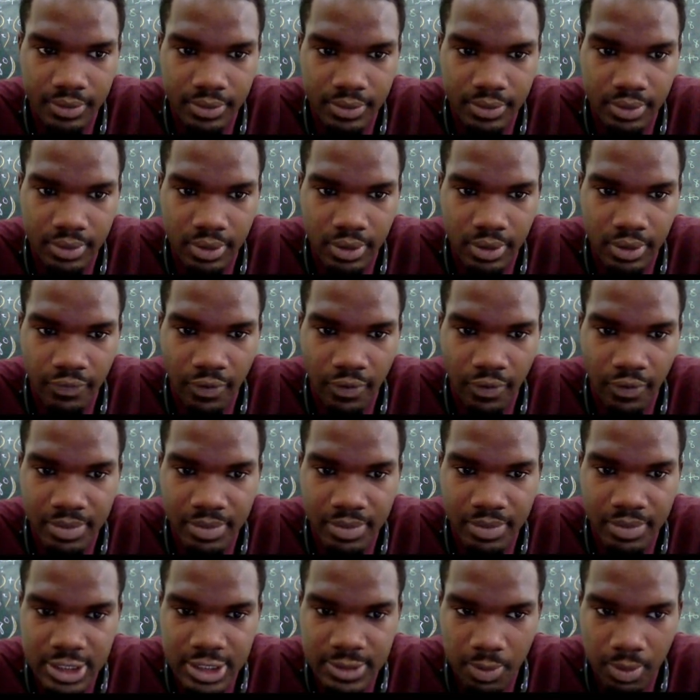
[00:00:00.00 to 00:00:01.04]
From this
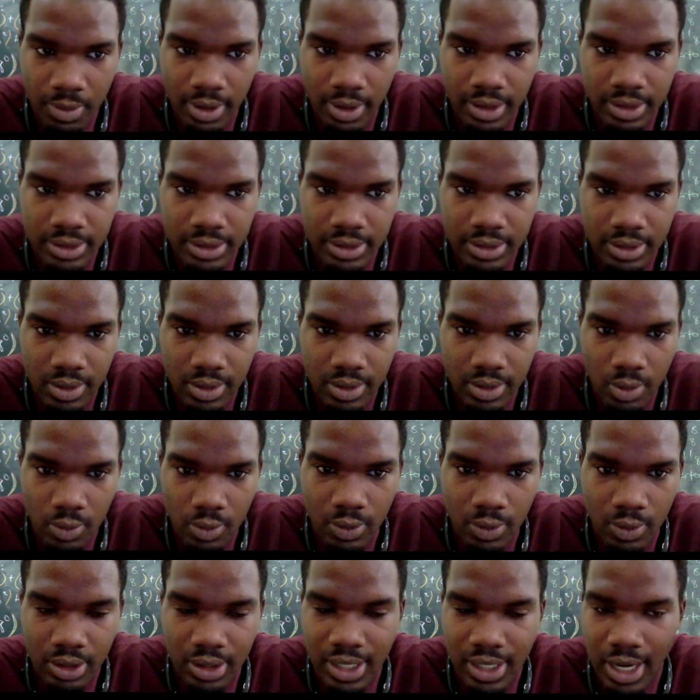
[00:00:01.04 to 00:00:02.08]
point, what could
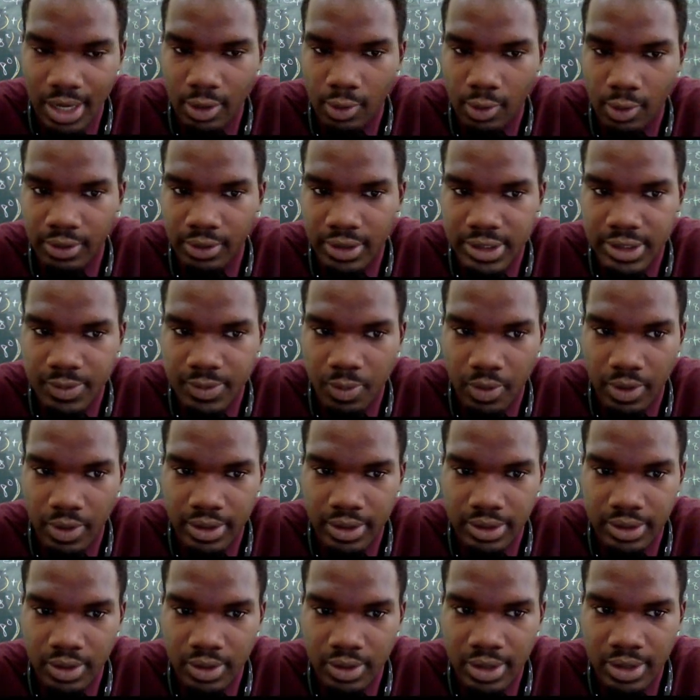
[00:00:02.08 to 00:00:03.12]
I do with this point?
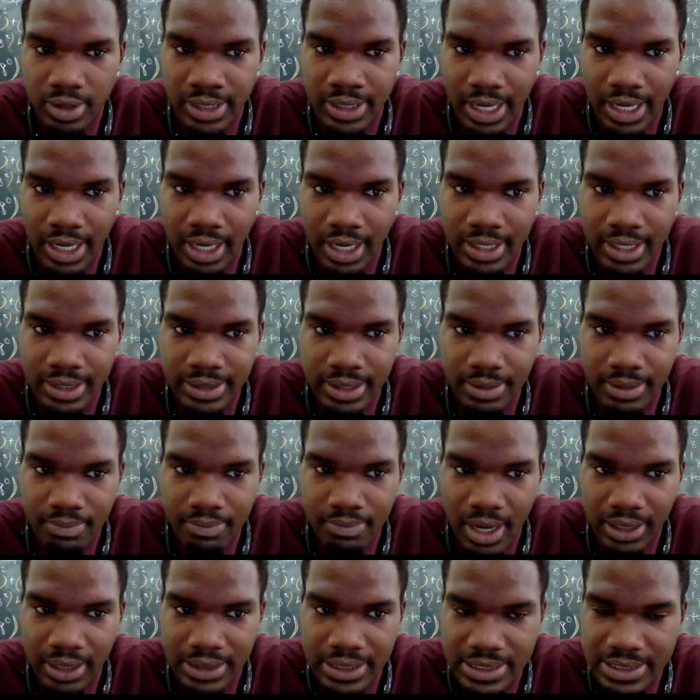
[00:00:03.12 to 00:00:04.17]
Couldn't I connect it back
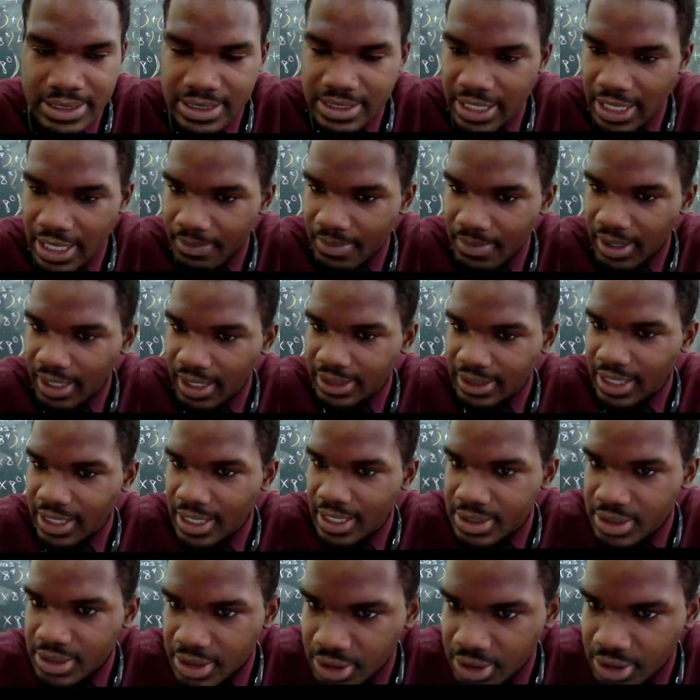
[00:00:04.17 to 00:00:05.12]
to C and make a tangential